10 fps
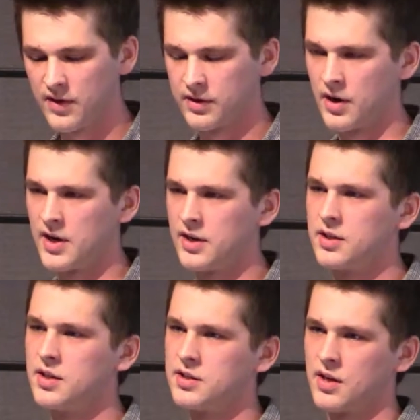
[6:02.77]
of other
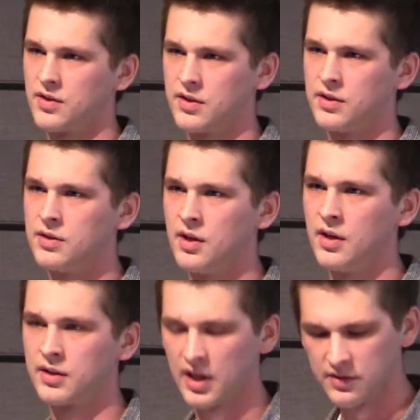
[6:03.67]
identities other than
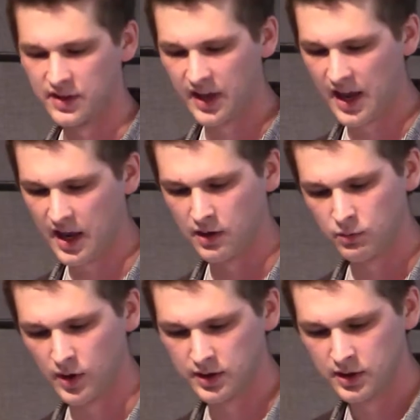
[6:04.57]
the kind of the gay
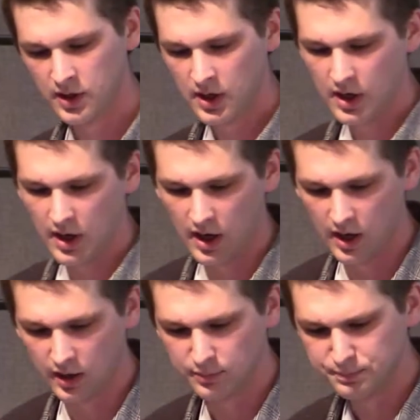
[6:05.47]
one.
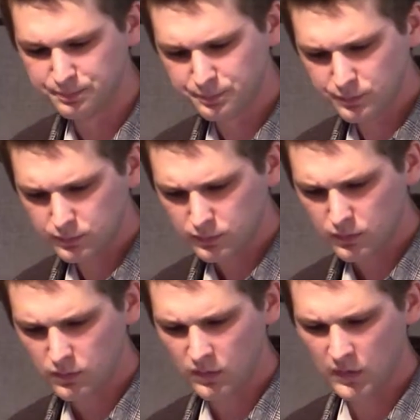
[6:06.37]
Um,
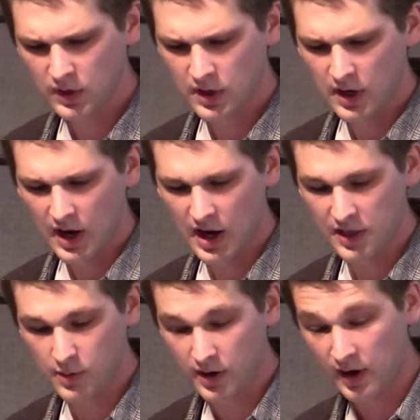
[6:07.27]

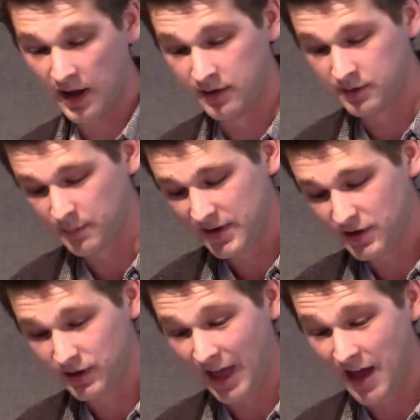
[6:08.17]
uh, they were uh,
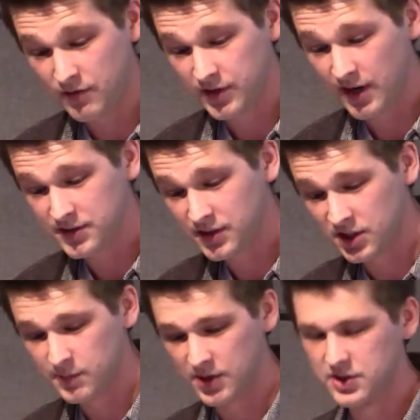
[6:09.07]
dependent on advertising,
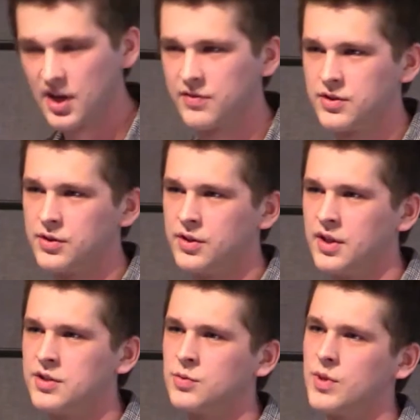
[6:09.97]
especially after
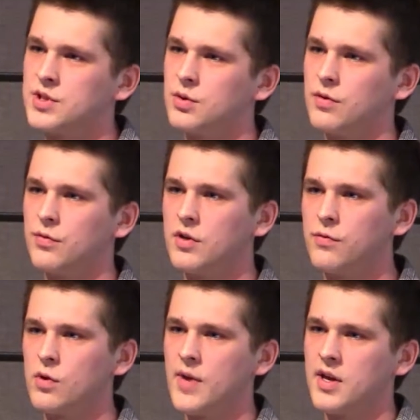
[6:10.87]
they switched to a free
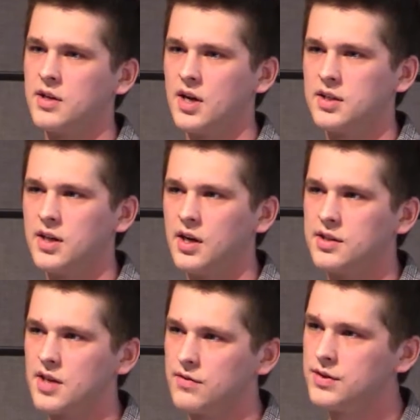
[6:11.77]
format in
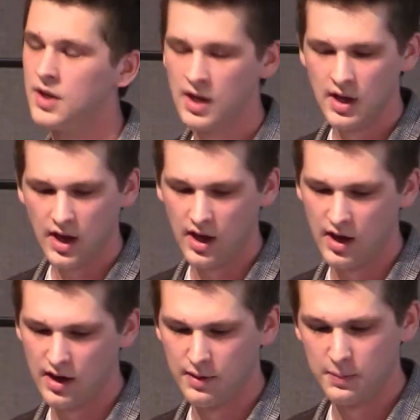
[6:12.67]
1987,
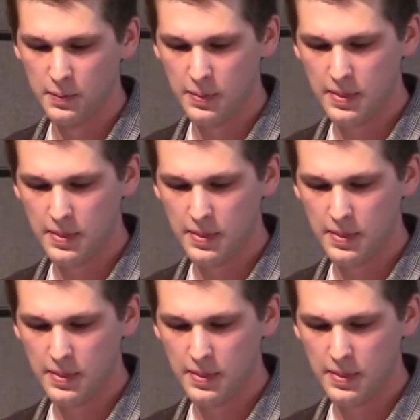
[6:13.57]
uh,